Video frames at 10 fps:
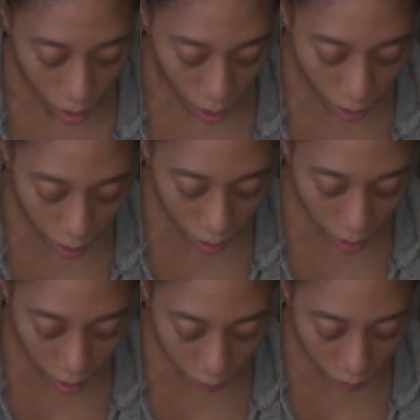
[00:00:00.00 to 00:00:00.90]
And then
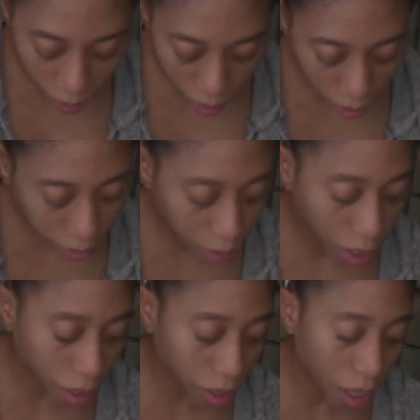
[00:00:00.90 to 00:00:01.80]
I've got
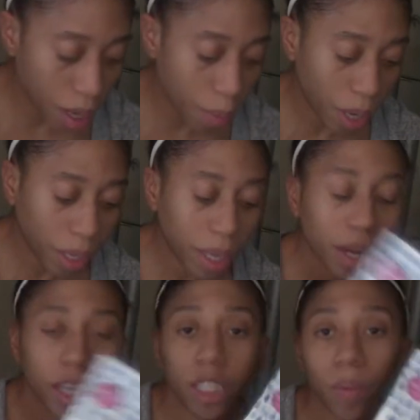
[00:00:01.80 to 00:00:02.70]
some
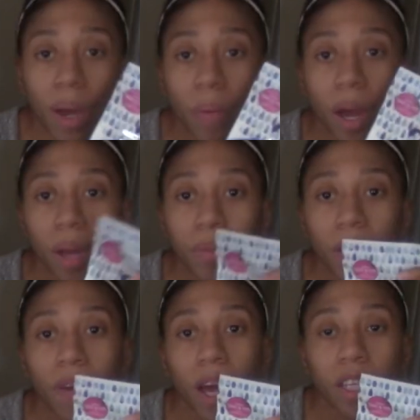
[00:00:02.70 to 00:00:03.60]
Kleenex wet wipes.
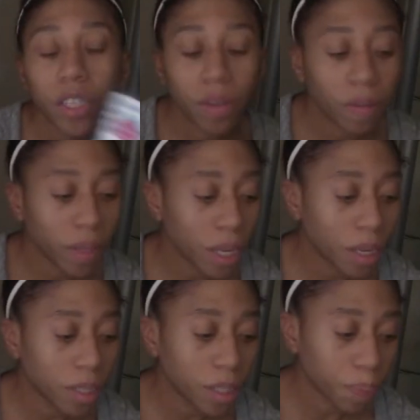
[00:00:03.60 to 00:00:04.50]
I've got 2 of
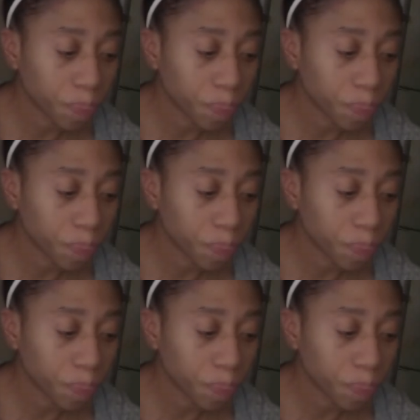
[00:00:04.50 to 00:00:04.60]
these.